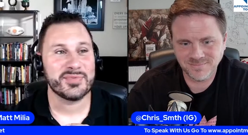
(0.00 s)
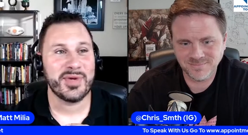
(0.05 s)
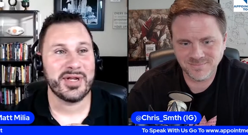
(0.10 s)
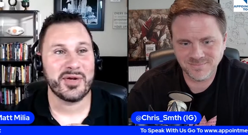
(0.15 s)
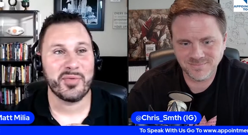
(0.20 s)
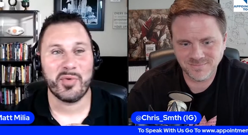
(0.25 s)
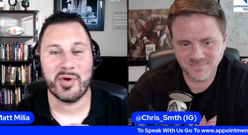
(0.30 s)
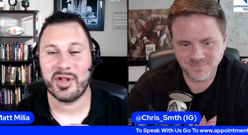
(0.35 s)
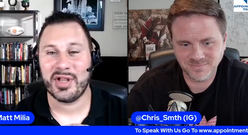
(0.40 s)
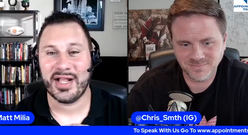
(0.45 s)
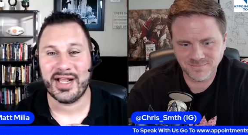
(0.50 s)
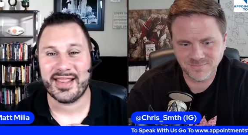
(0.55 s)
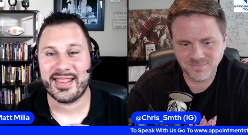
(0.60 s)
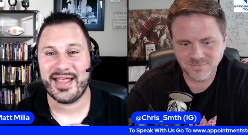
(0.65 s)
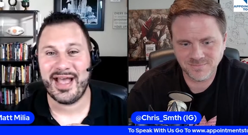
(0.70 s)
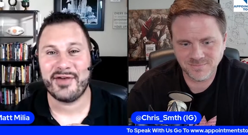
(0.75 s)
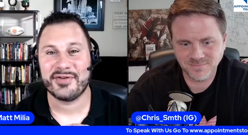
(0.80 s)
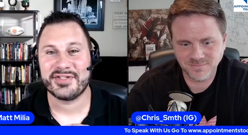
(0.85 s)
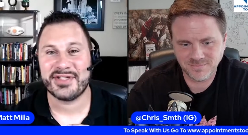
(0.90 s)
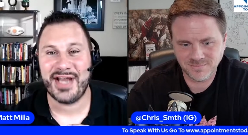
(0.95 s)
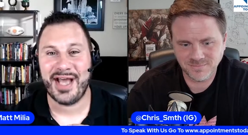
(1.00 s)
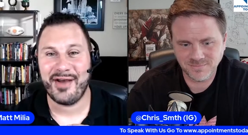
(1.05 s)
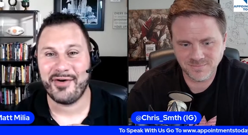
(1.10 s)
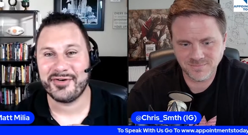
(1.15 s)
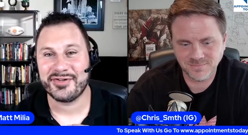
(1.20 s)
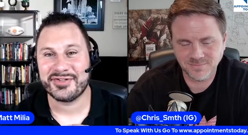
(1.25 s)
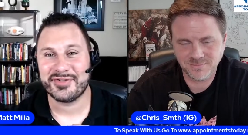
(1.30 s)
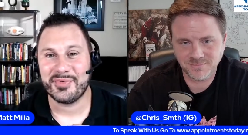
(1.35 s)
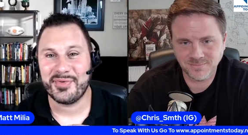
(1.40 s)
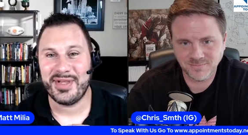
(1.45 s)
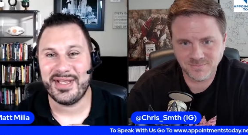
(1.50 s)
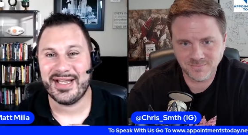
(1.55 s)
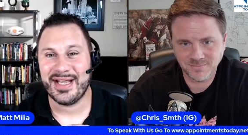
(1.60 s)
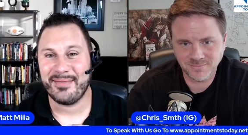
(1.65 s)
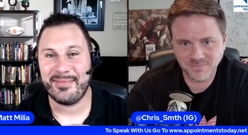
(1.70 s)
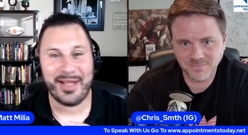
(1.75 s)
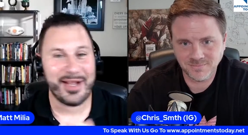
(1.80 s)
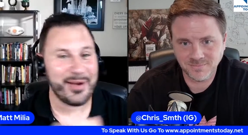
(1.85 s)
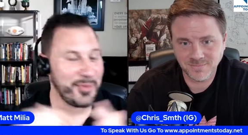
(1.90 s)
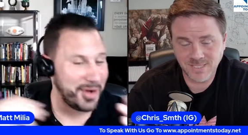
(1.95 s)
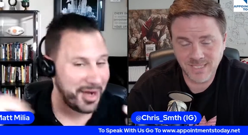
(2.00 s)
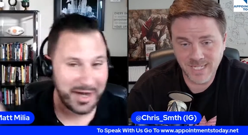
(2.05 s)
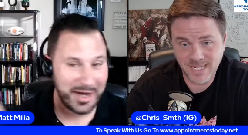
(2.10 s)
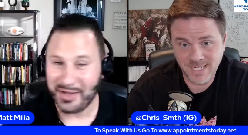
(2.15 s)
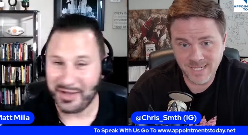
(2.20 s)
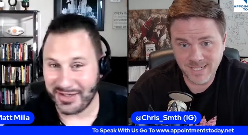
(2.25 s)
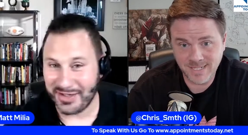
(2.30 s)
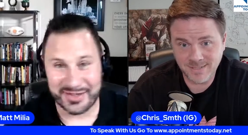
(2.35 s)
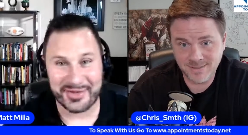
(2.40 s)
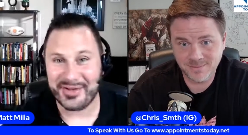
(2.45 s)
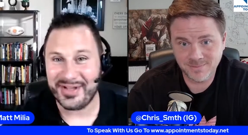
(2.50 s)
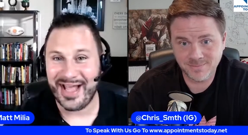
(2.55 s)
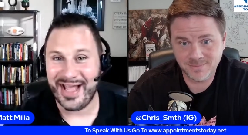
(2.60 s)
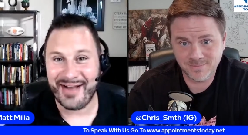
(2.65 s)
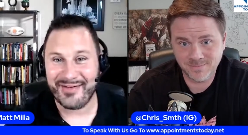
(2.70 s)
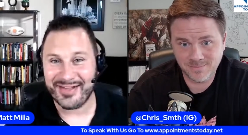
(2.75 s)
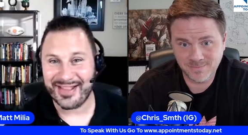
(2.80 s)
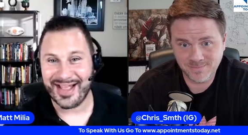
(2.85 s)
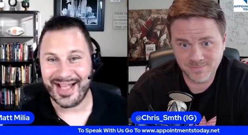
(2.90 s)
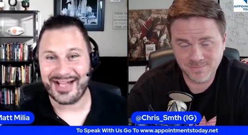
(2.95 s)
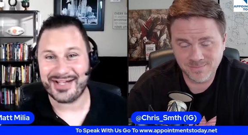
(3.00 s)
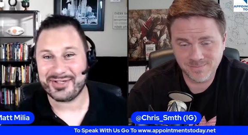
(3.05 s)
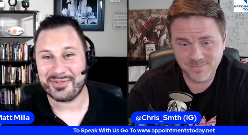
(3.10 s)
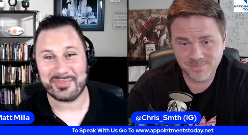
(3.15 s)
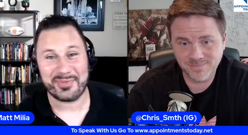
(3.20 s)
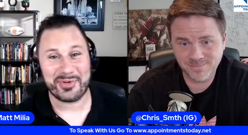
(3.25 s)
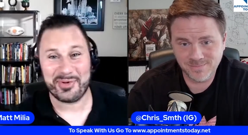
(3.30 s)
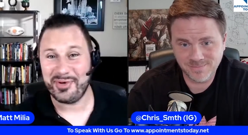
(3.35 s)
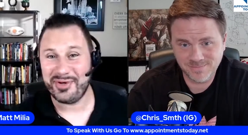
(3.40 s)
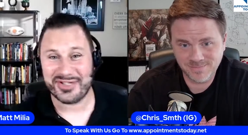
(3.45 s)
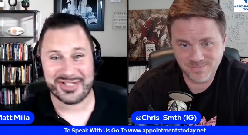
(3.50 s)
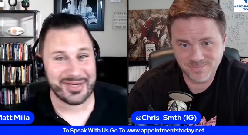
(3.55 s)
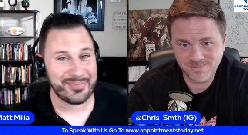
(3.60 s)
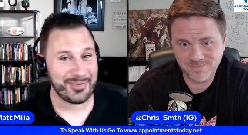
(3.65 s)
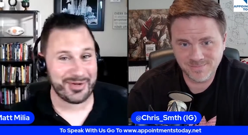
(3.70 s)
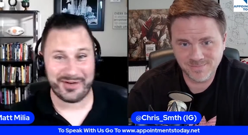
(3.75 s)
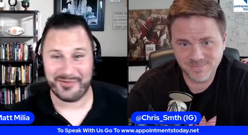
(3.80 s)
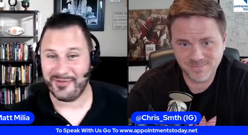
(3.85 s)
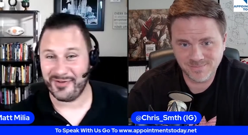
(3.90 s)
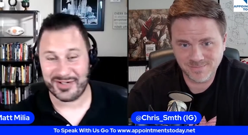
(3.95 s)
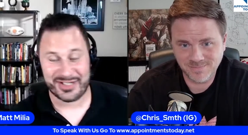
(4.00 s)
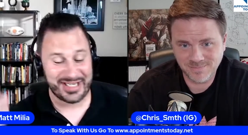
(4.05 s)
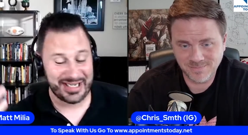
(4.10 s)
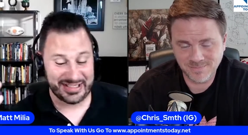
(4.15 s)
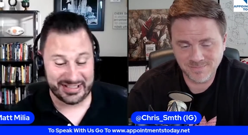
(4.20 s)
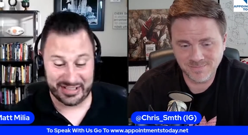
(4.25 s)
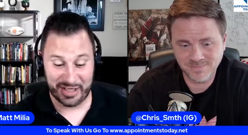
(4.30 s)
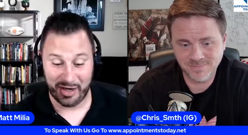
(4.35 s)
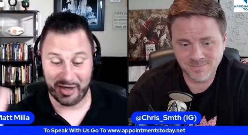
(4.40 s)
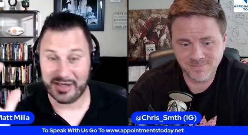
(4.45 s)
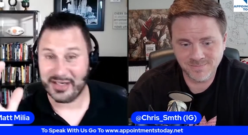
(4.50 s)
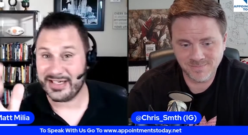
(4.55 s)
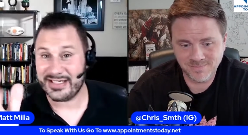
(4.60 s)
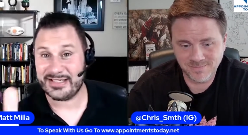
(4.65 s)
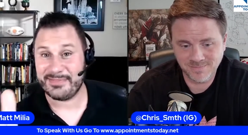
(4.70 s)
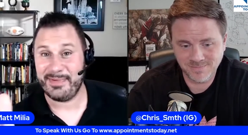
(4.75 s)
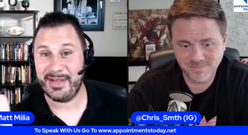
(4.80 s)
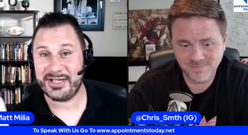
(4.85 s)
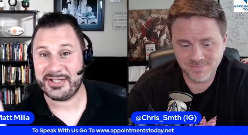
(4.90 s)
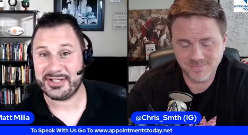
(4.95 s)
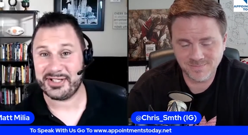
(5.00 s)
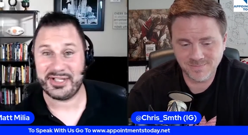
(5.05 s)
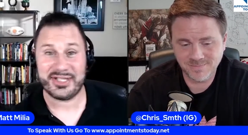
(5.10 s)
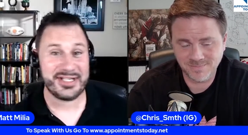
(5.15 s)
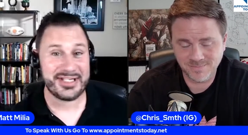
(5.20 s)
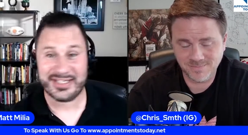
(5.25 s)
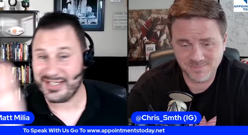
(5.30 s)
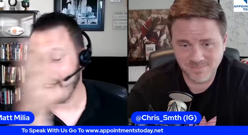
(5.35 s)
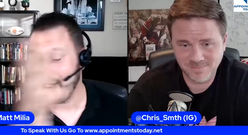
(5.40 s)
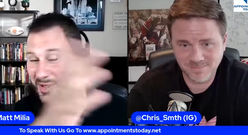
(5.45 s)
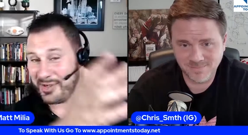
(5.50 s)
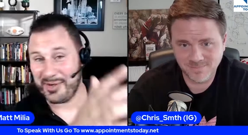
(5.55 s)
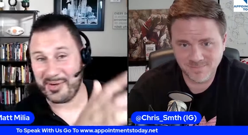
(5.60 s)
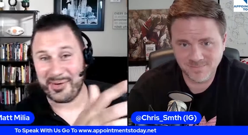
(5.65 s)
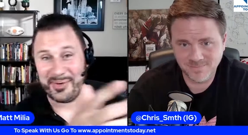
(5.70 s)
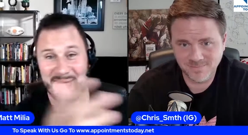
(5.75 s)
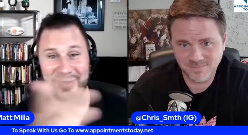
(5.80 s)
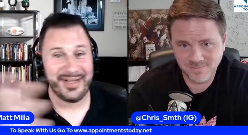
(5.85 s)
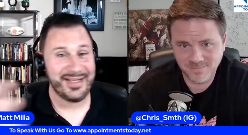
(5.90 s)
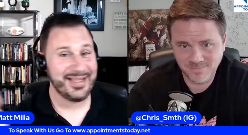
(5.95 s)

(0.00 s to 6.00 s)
Speaker 1: had to work like a thousand hours a week. I'm like, well, yeah. you're doing that with entrepreneurship when you first get mm-hmm. started, especially. So